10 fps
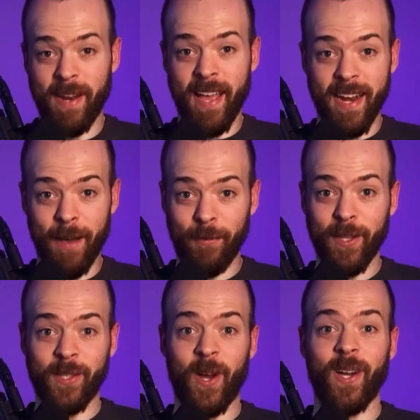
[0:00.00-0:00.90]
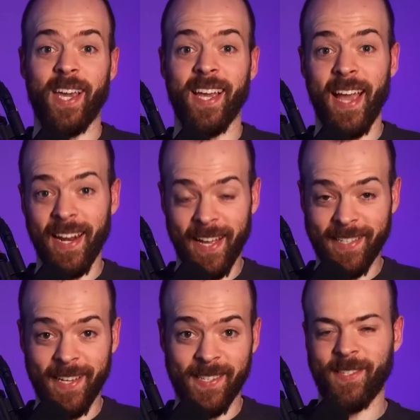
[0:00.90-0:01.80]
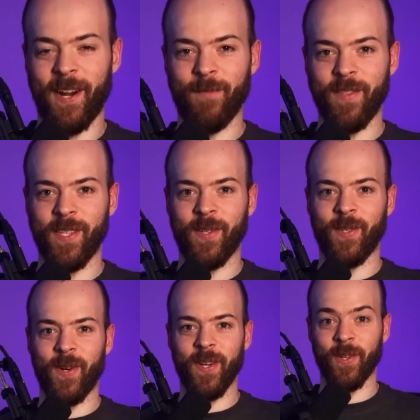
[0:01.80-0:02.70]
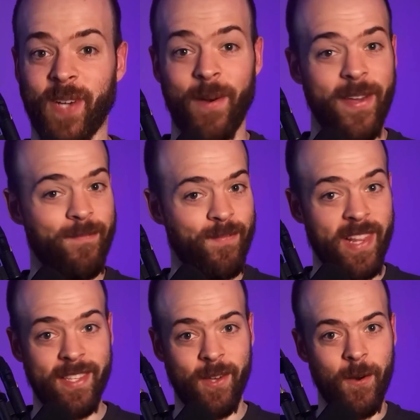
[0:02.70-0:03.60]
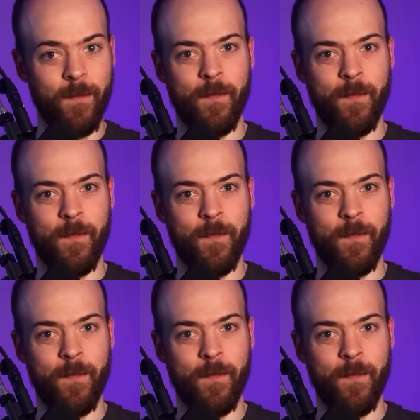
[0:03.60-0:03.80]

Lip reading: But enough with the talking and let's get started with this tutorial, shall we? Let's go.